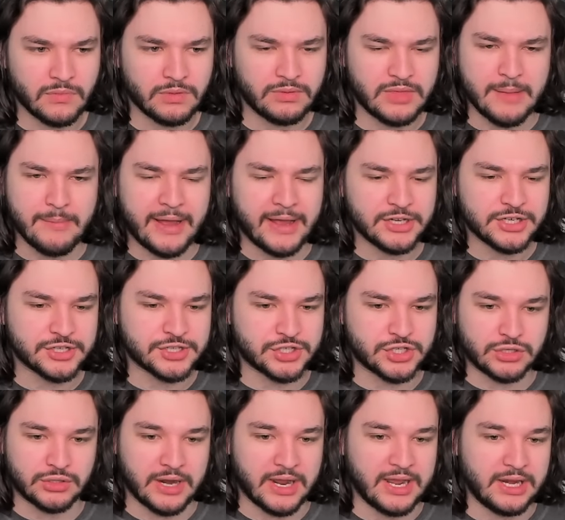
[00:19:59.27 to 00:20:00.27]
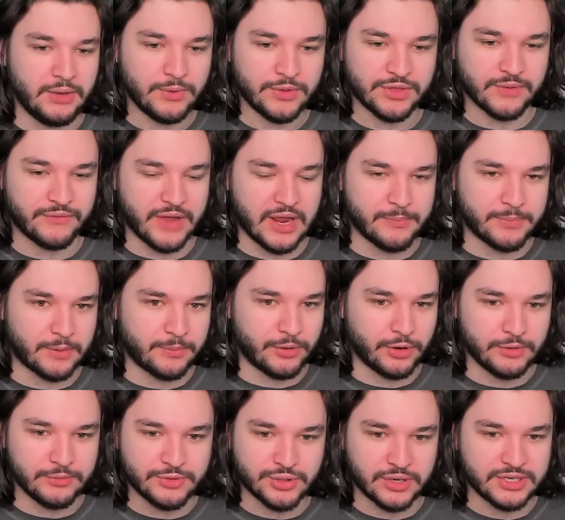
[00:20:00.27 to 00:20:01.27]
They might just trade the Viper
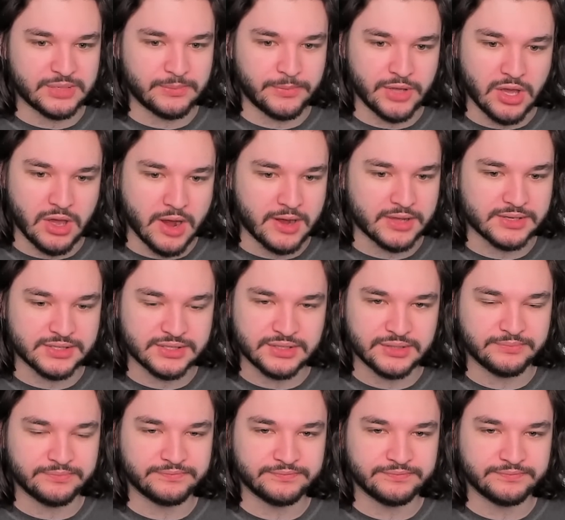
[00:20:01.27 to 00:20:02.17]
Probe droid, to be honest.